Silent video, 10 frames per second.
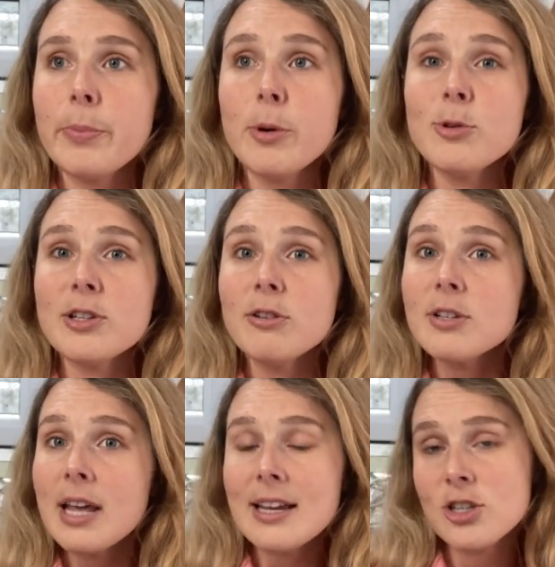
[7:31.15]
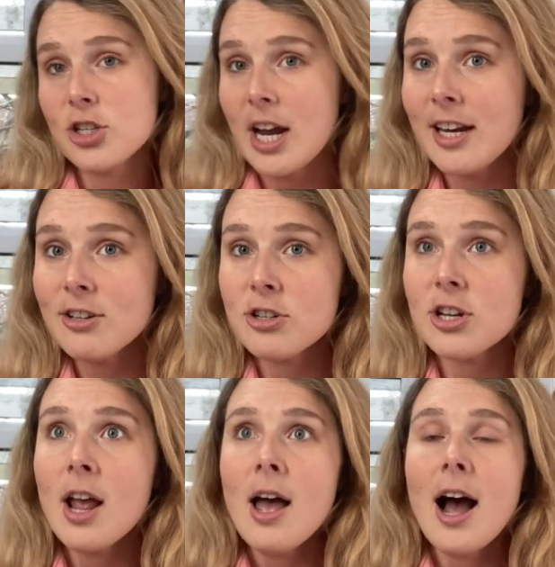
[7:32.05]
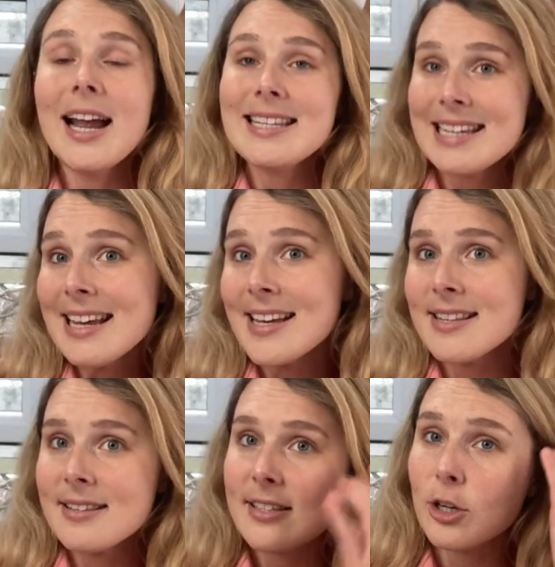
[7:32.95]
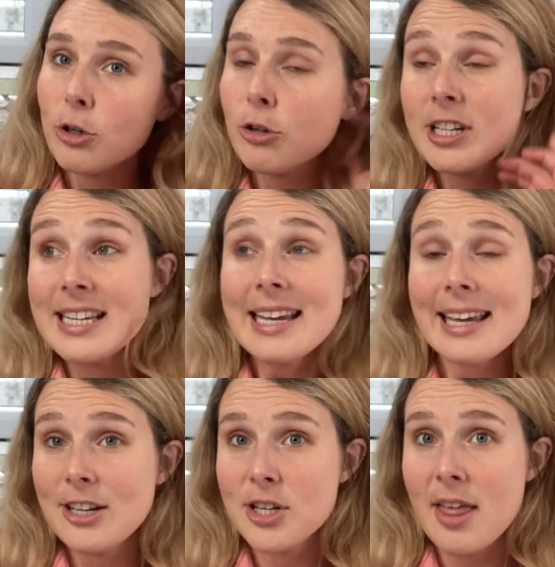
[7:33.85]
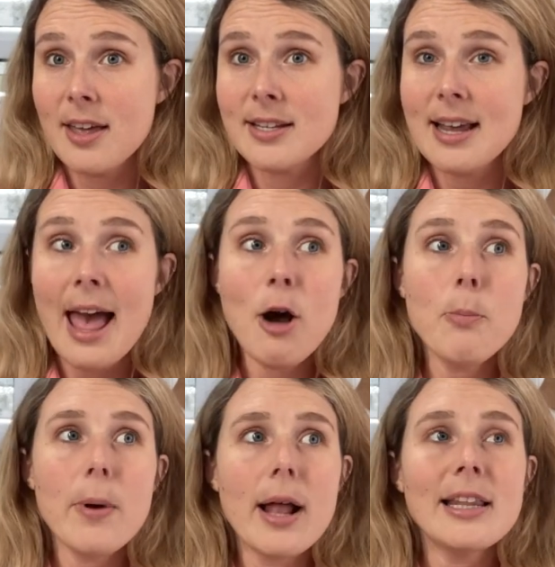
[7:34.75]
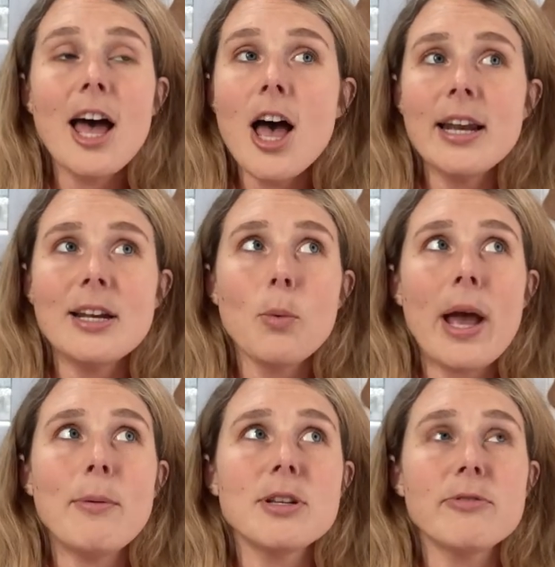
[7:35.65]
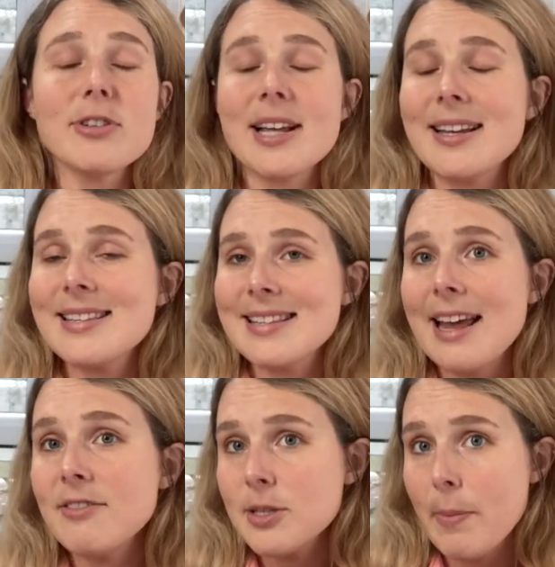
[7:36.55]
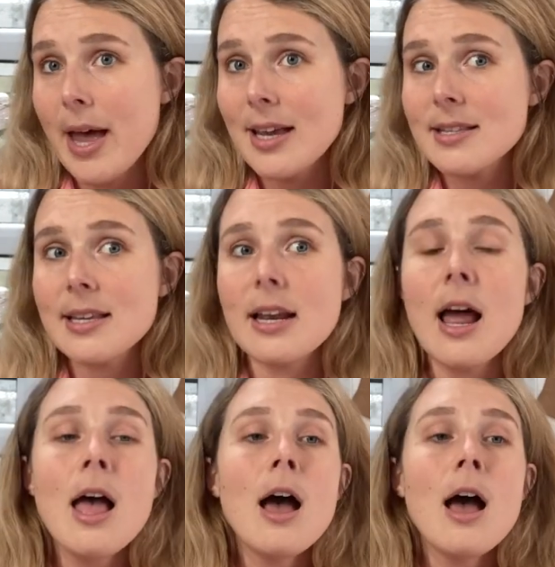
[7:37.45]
but also to exchange ideas, to critique each other, to help learn in a way which feels like a safe space. And